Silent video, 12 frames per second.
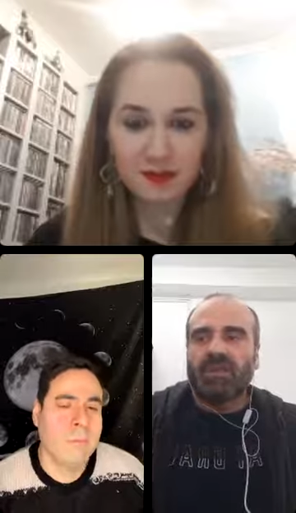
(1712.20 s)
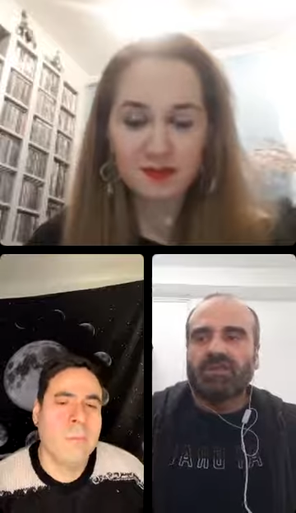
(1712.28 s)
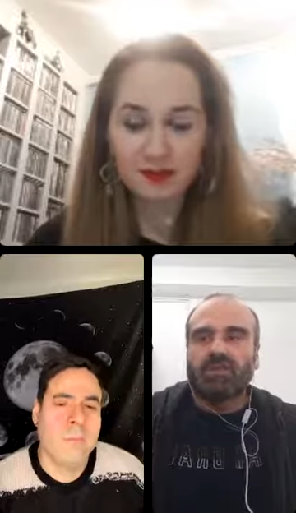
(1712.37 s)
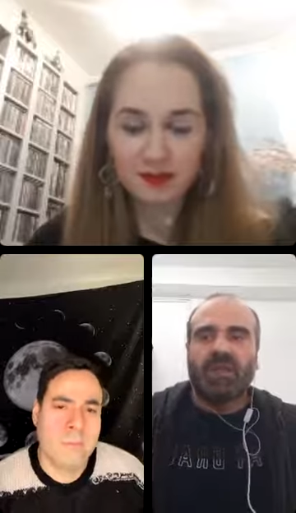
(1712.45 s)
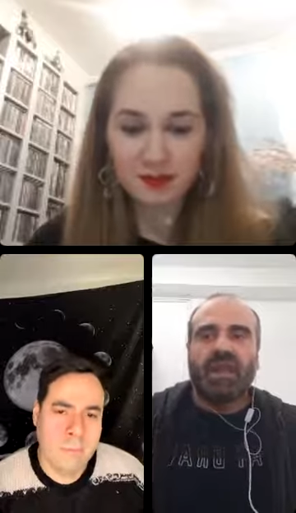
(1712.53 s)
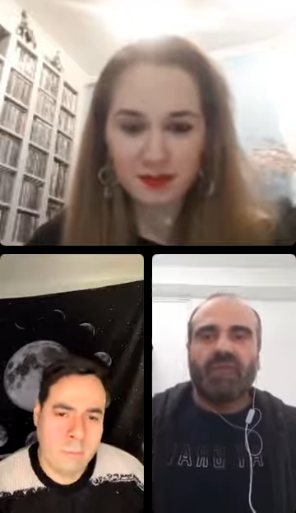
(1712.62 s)

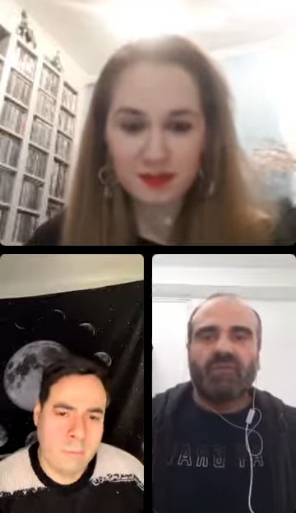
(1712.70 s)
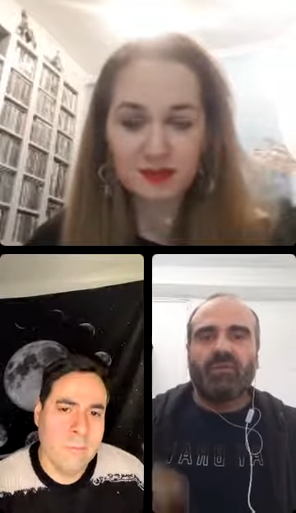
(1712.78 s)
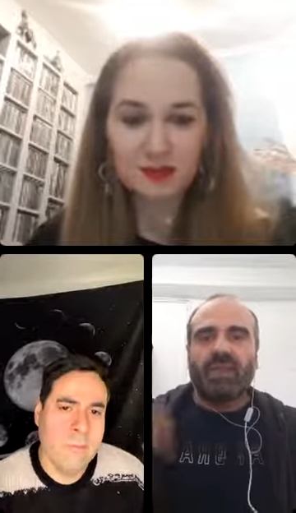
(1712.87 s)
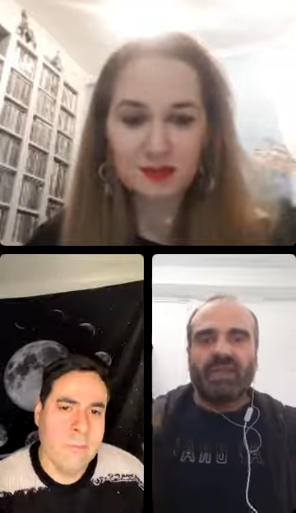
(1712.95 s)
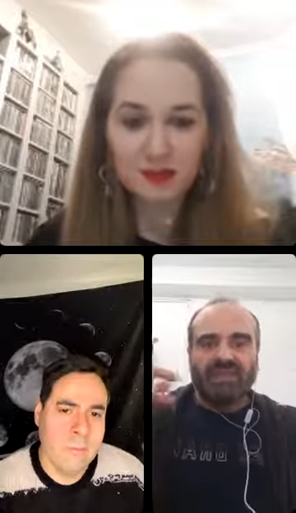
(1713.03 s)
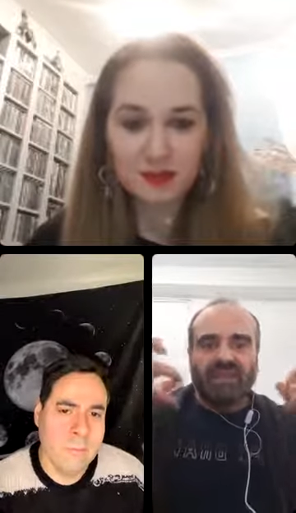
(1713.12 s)
Speaker 1: So when I
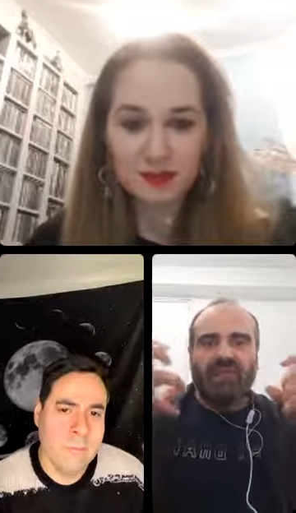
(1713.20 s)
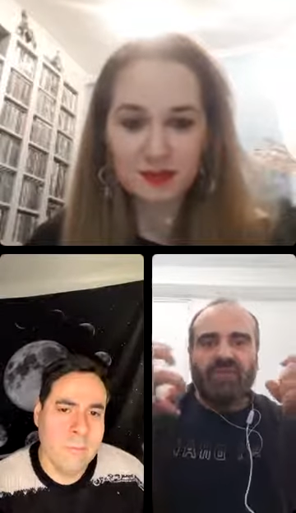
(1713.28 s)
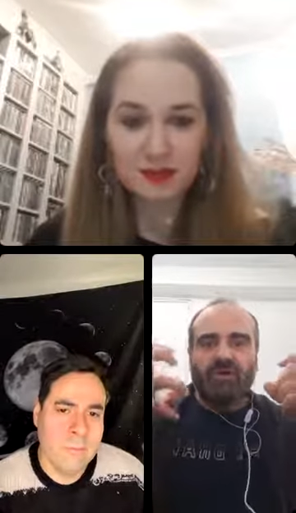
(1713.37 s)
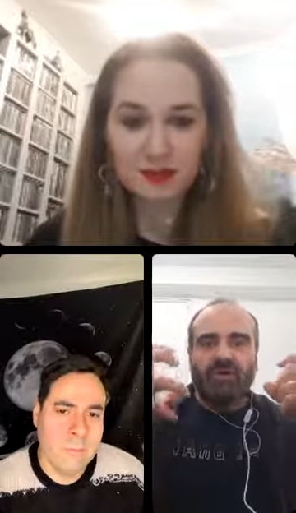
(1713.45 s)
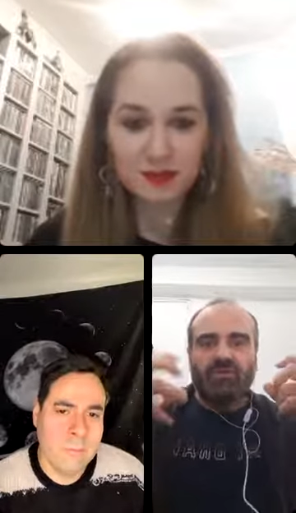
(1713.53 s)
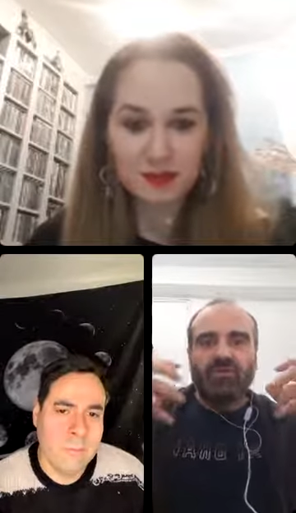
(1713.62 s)
when I
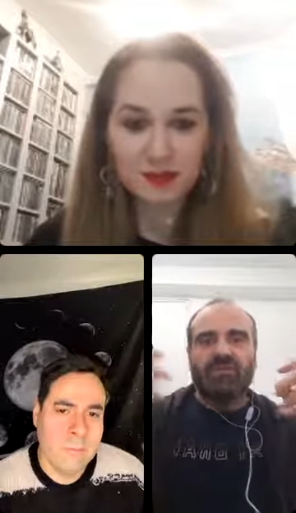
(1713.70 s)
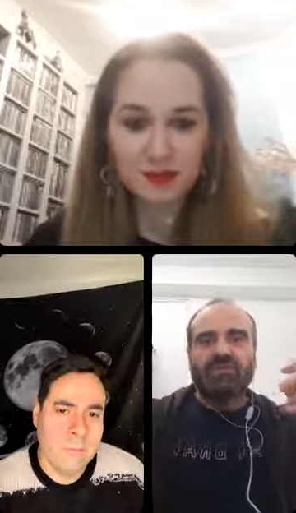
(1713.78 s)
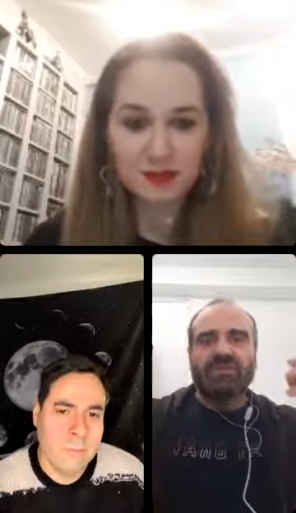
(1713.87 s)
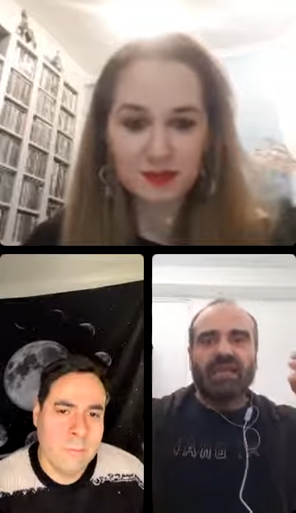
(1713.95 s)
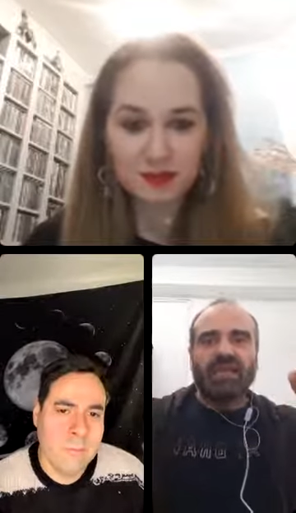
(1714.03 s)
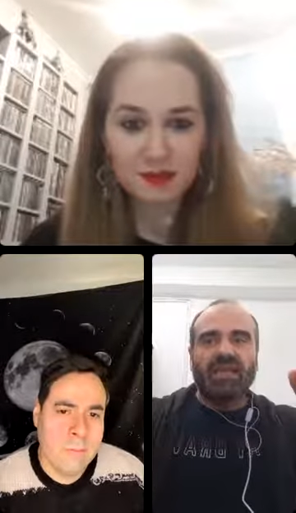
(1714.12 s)
take
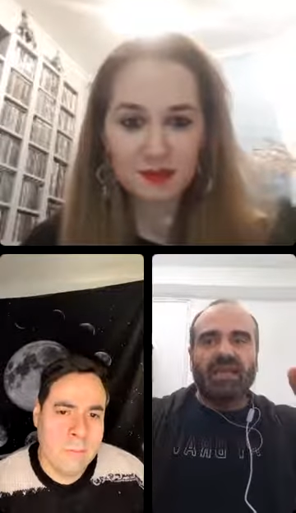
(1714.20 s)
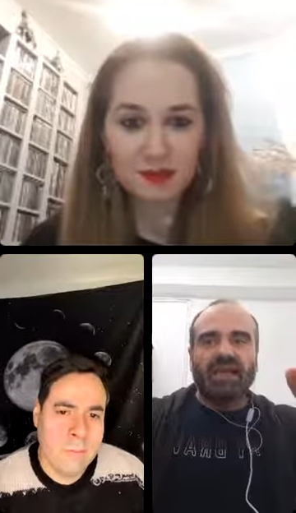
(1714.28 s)
photos, I,